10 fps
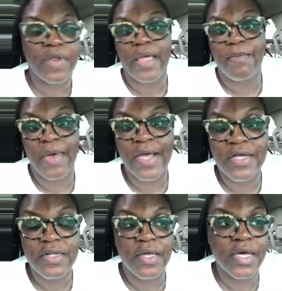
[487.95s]
Like
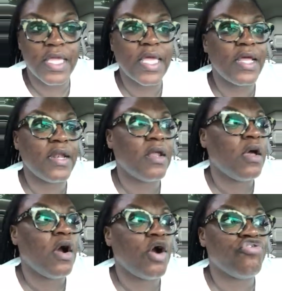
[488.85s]
again,
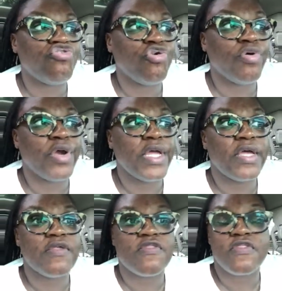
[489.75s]
our story
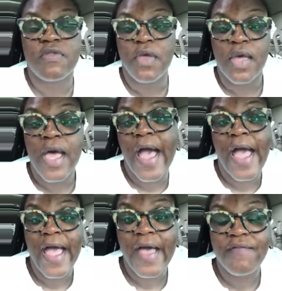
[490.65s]
is,
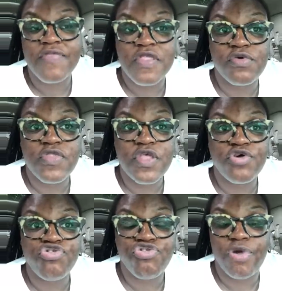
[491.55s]
I have sickle
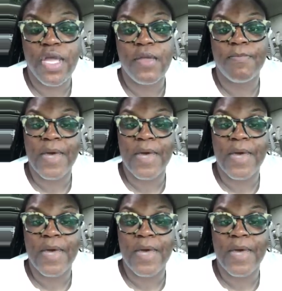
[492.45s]
cell trait.